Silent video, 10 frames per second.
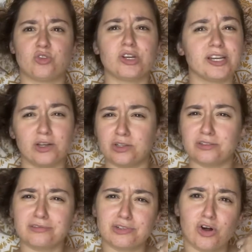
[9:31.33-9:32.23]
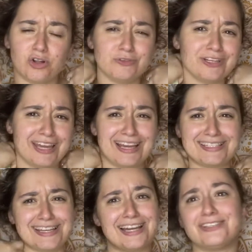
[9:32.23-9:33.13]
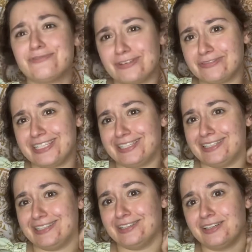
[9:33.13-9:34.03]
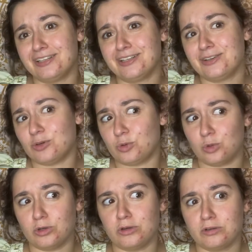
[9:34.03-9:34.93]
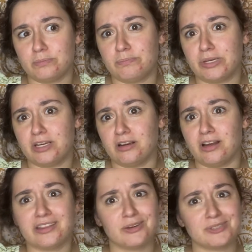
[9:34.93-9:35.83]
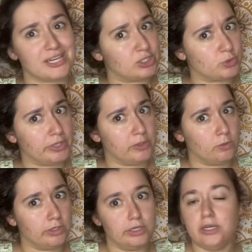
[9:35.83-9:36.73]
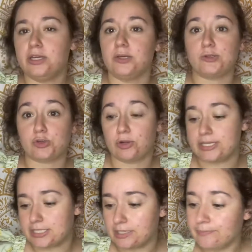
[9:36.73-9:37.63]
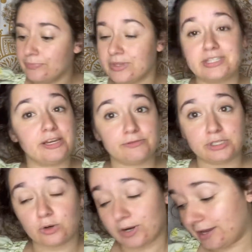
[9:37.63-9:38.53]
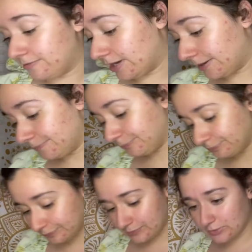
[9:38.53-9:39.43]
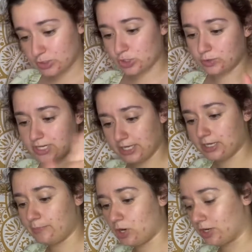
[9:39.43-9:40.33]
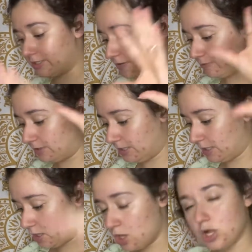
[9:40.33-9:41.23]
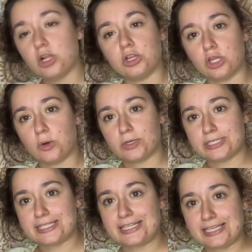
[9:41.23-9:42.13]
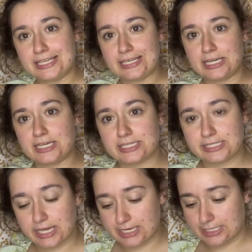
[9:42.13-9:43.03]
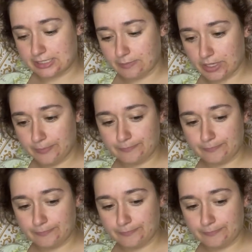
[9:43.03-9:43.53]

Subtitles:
it called for like a size 15 or bigger. I think it was like a 21. It was crazy. Definitely don't have that. So taking it apart definitely lowers the sizing a bit.